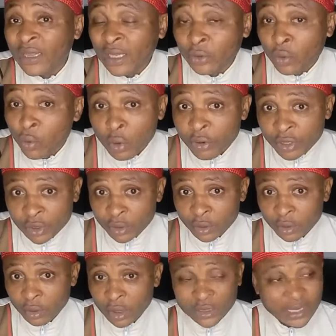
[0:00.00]
that glory.
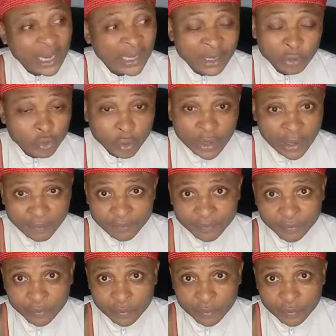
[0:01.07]
It can't go to them.